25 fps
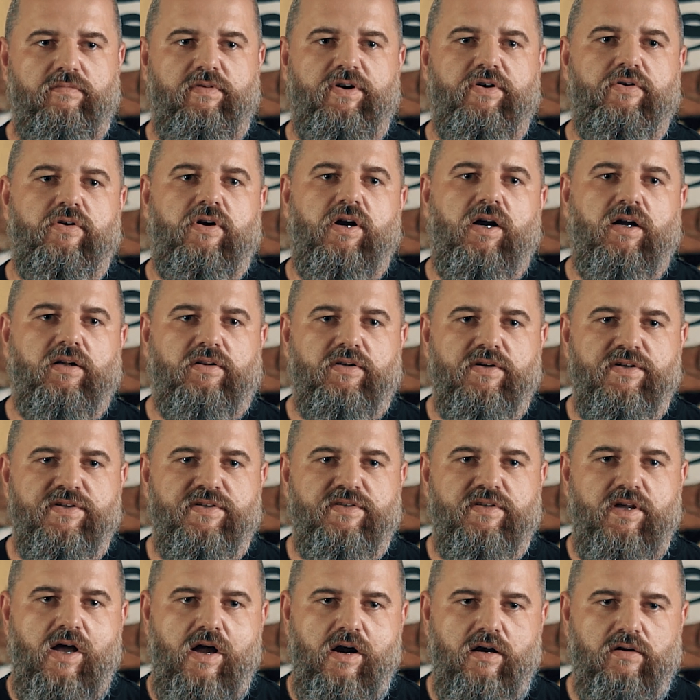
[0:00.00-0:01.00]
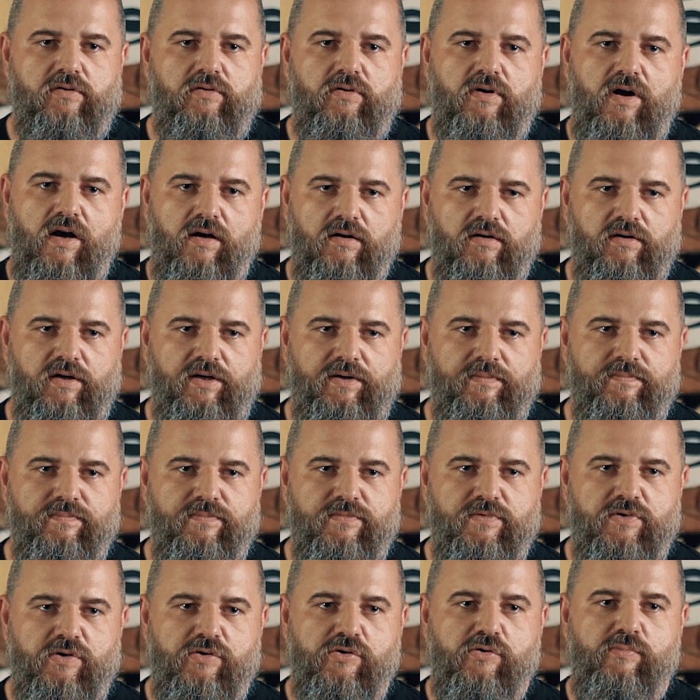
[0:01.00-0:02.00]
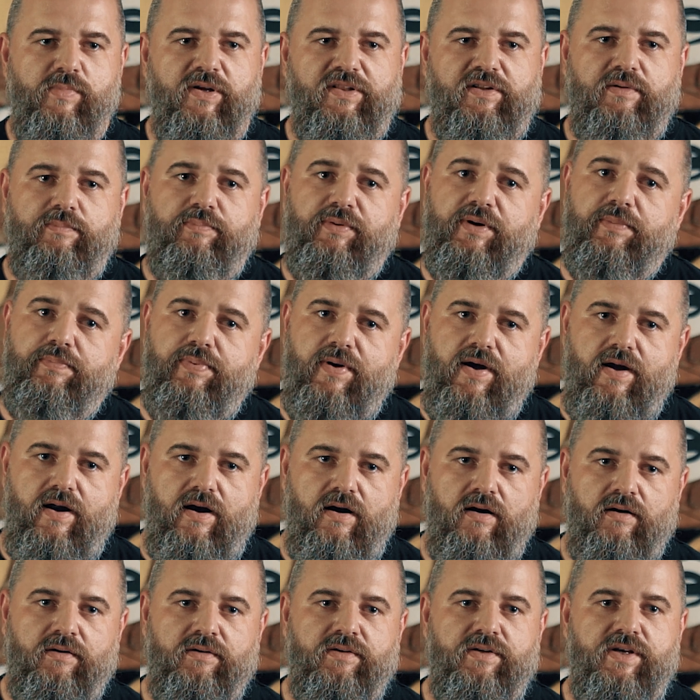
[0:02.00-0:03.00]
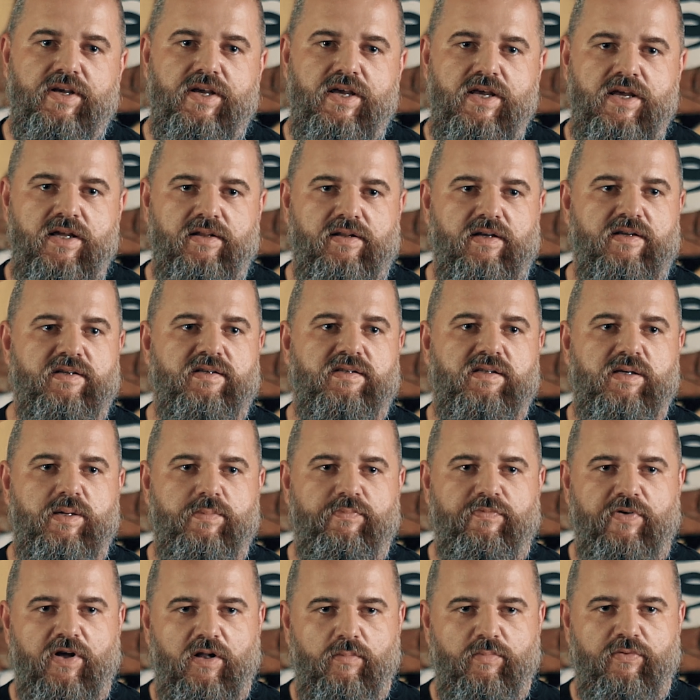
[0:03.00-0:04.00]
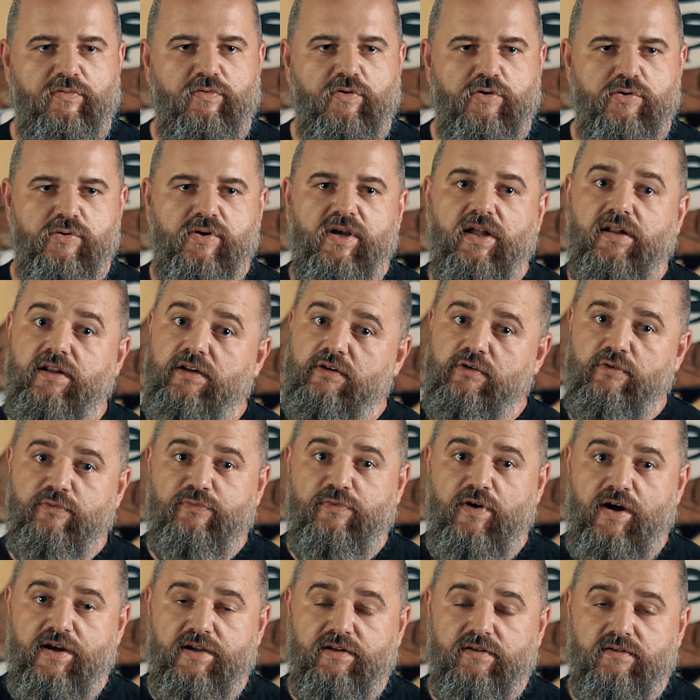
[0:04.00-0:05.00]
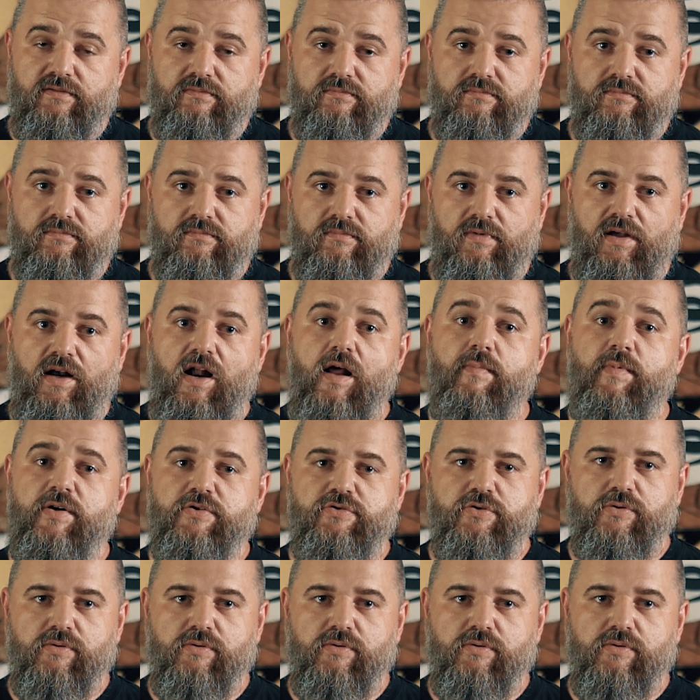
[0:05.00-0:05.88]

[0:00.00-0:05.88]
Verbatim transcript: or when your character is tired or hungry. So you better prepare, eat and sleep well before you get into a fight. And I'm not